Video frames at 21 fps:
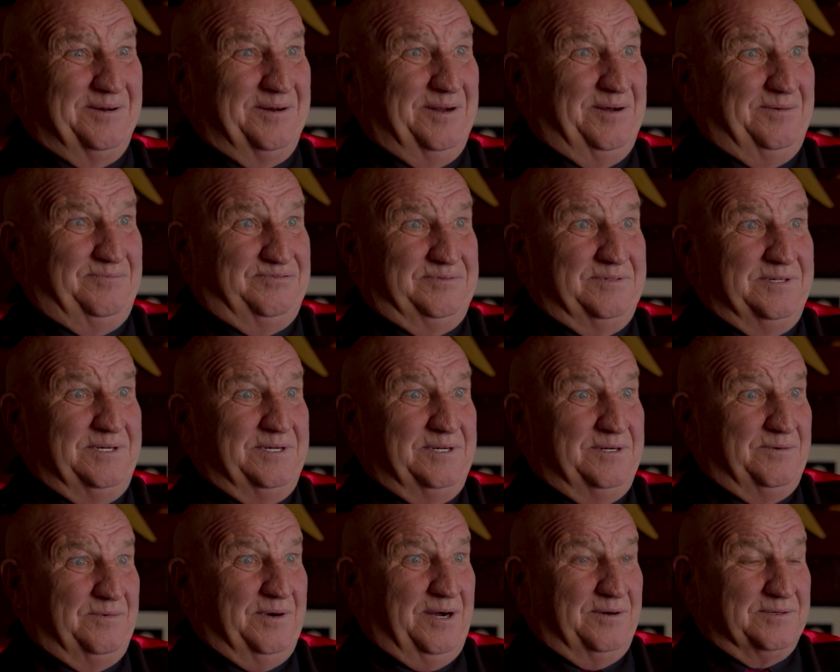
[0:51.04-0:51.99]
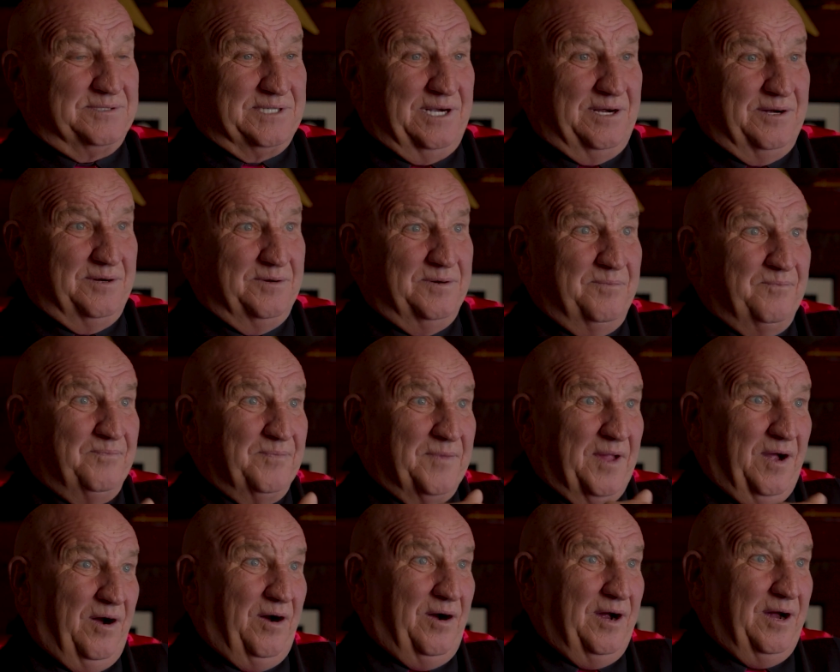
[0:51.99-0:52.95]
I'm like, well, so
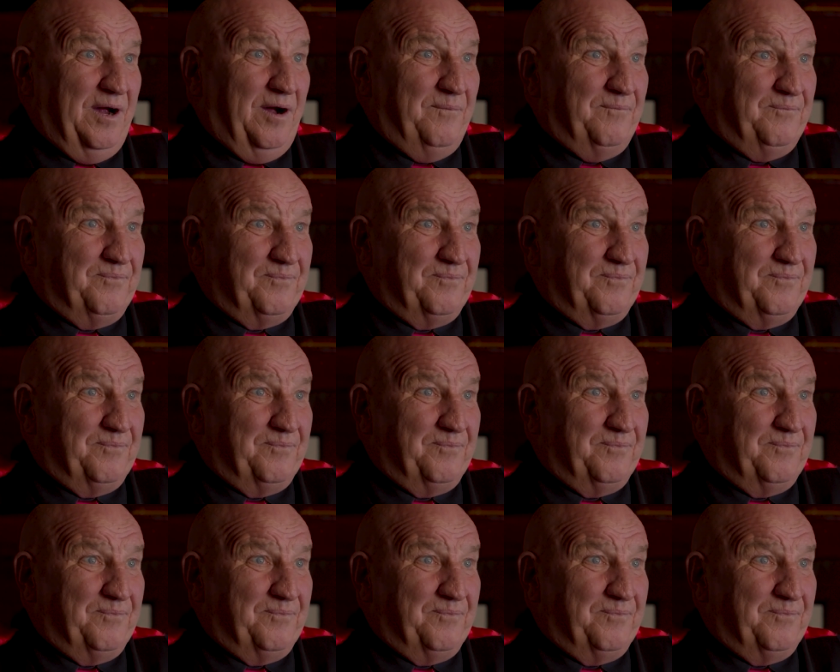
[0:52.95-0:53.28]
I